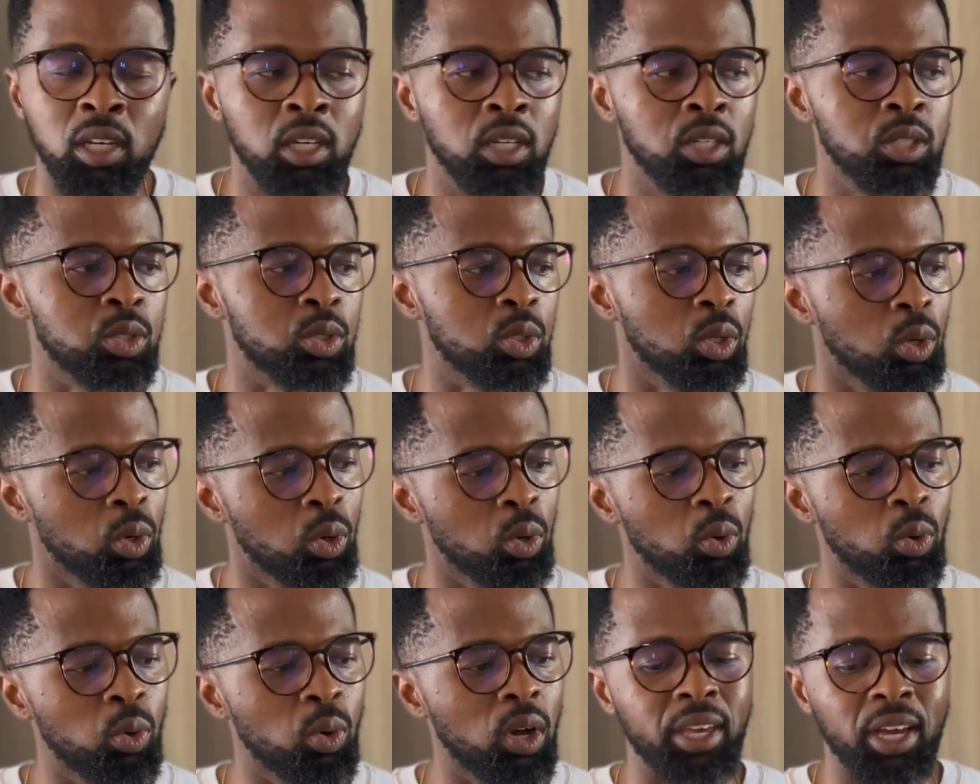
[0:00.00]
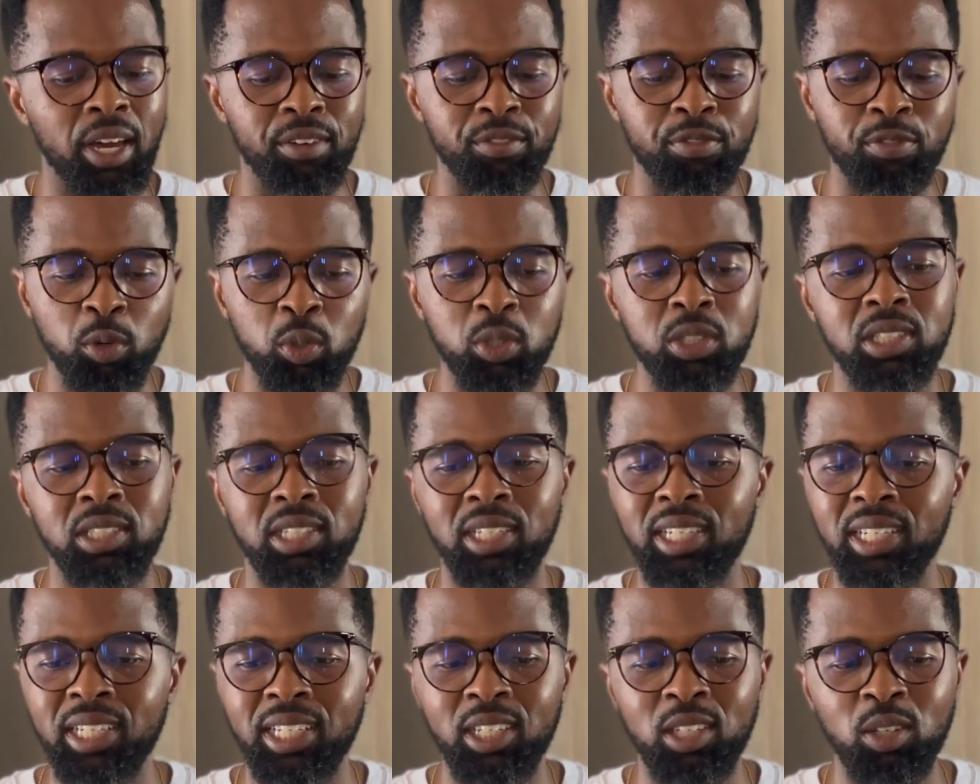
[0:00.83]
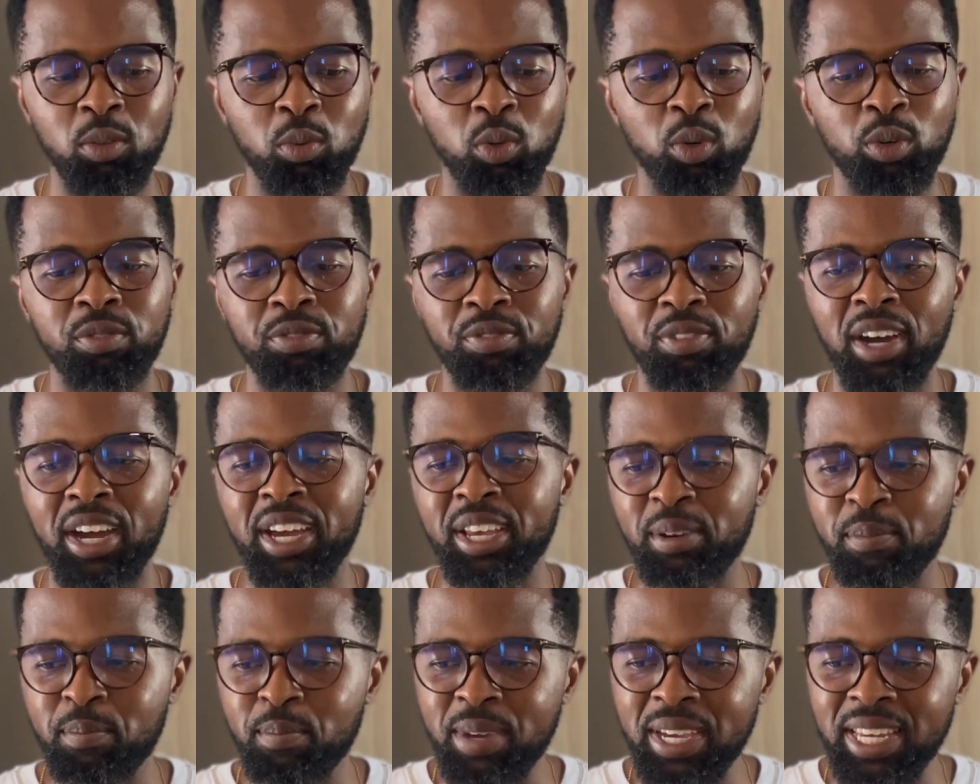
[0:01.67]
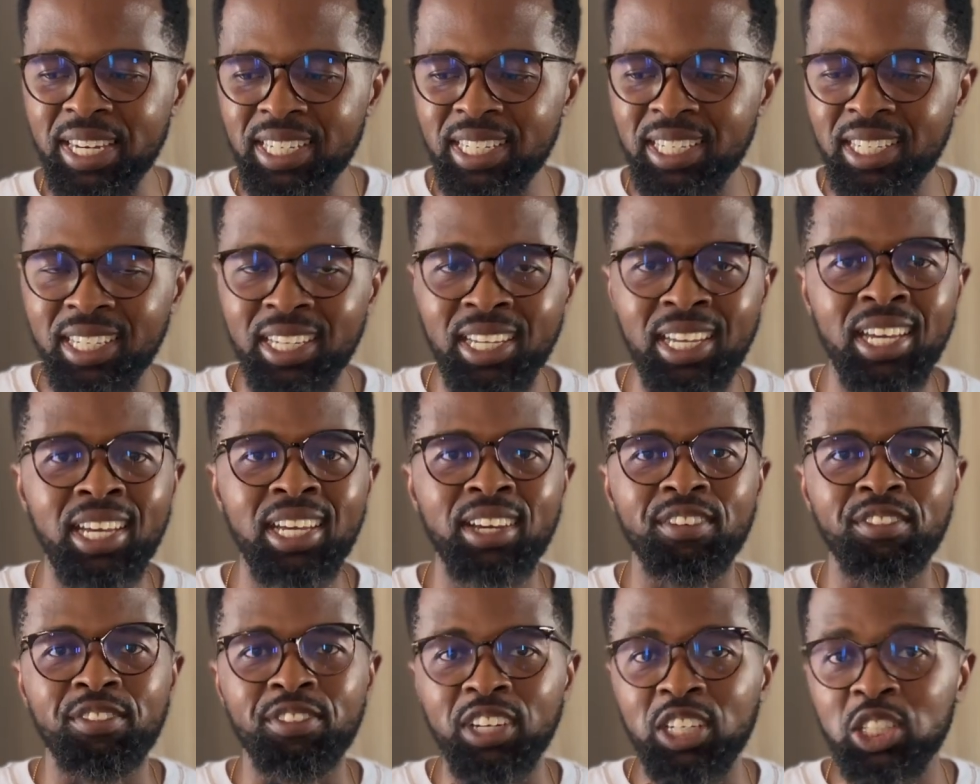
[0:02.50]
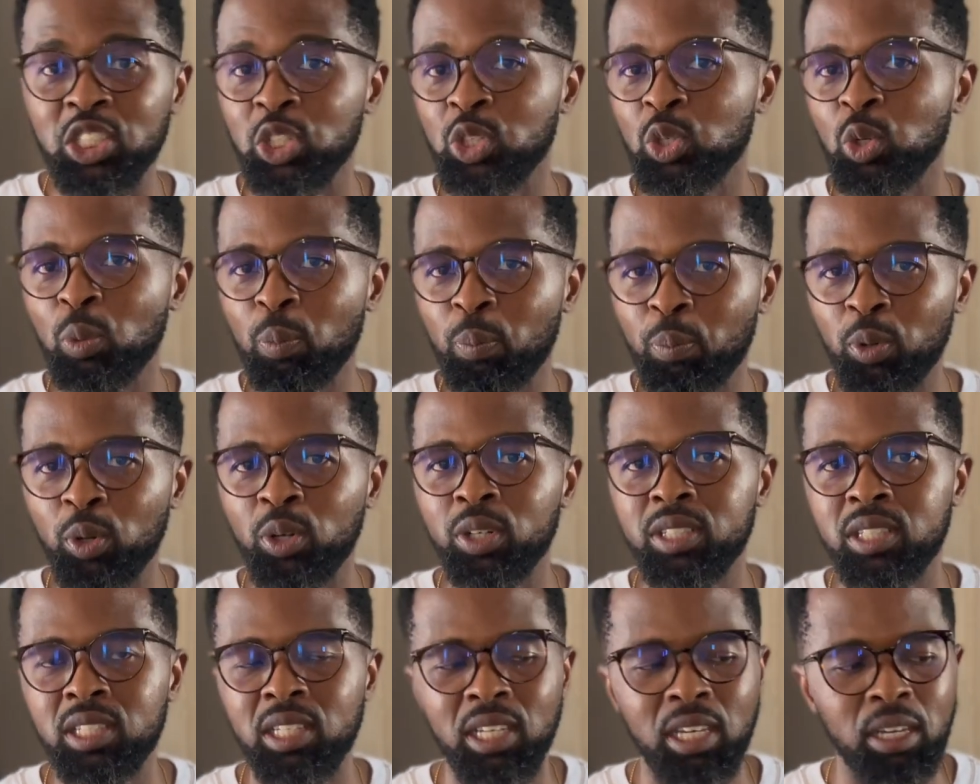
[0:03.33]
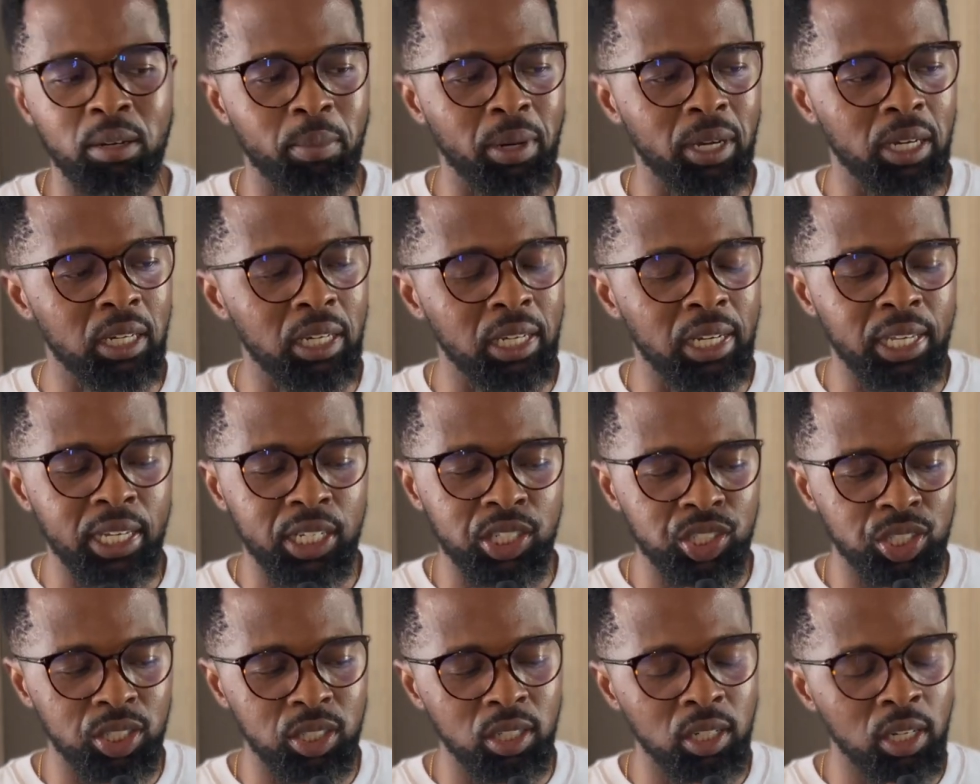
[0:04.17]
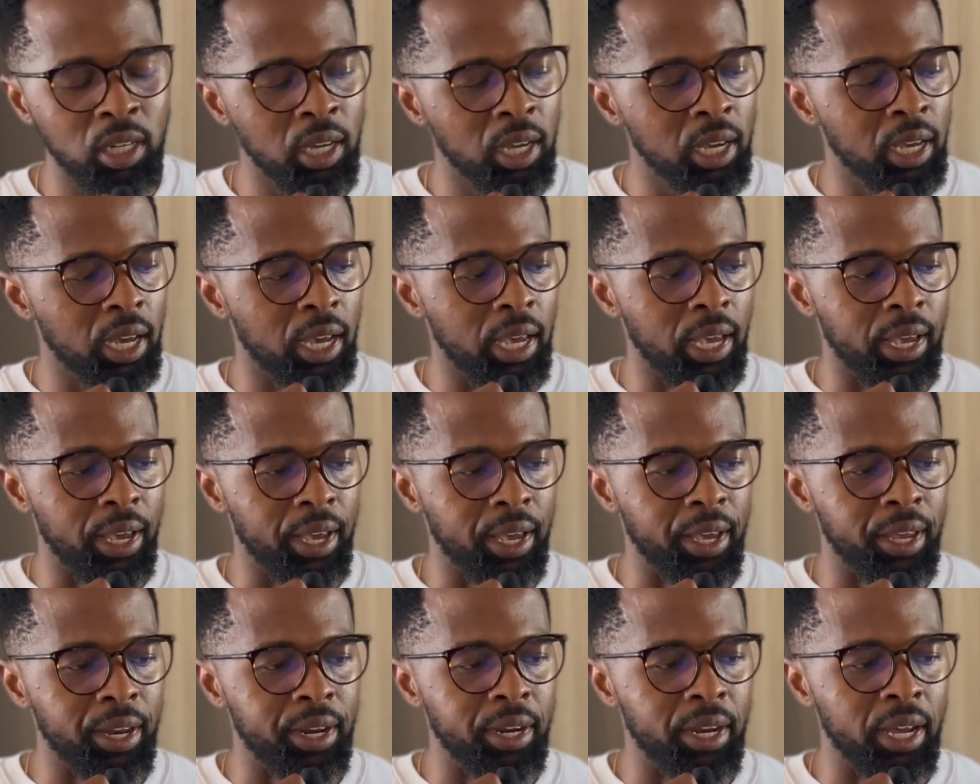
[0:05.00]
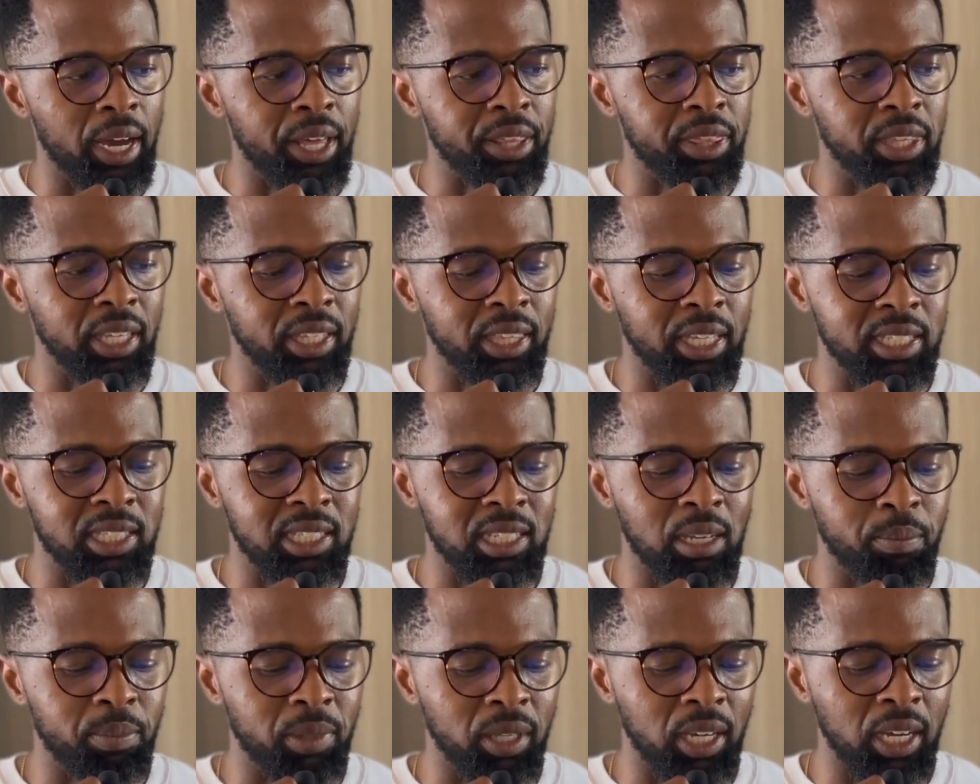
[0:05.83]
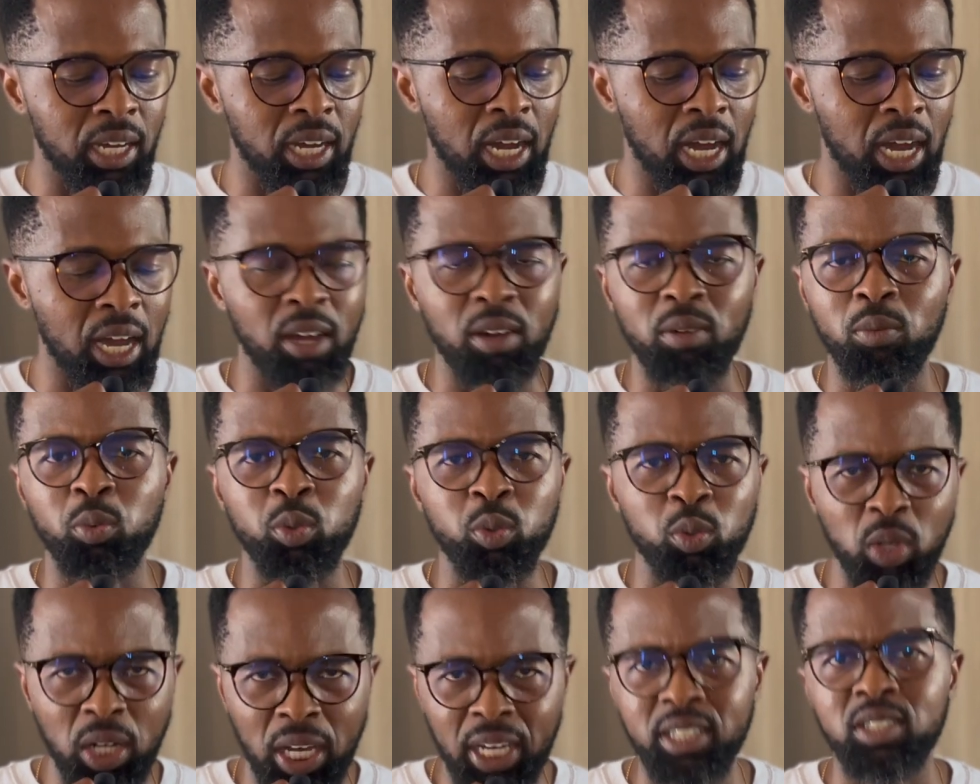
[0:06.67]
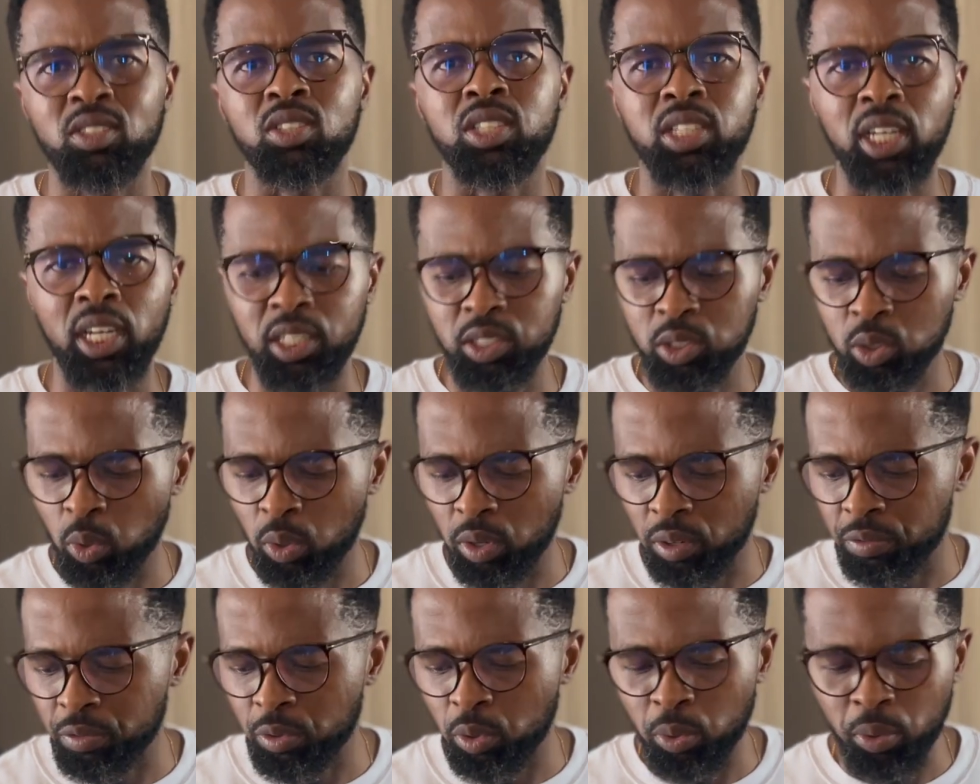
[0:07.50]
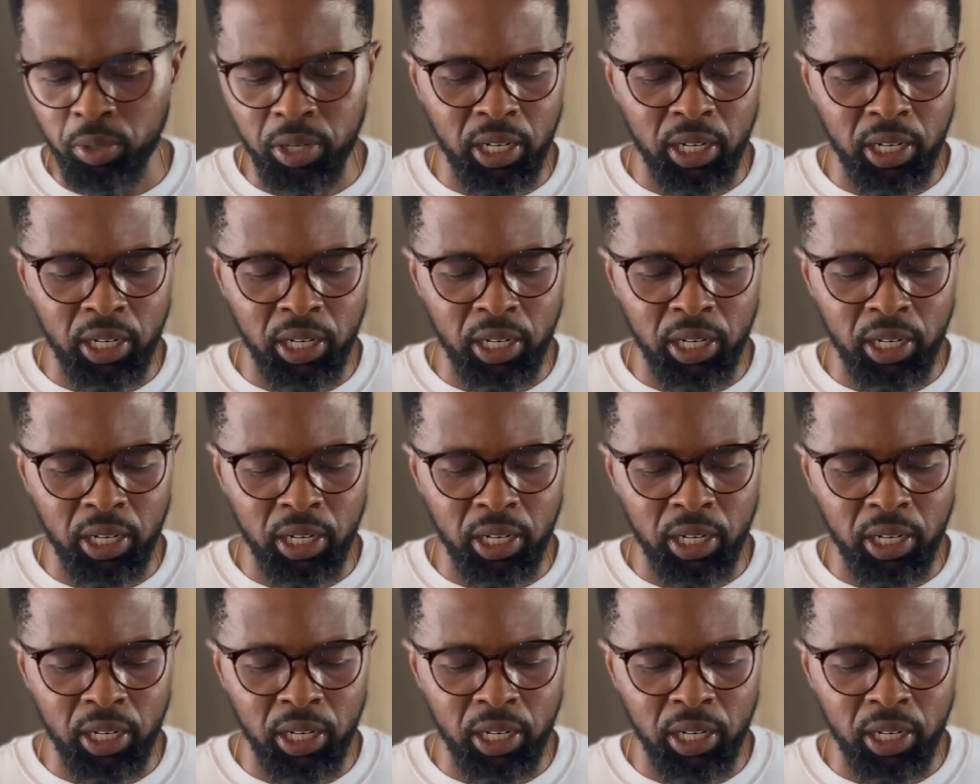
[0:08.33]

So unfortunately, you won't find many fictional books in my collection, and I think that's something I would like to change going forward.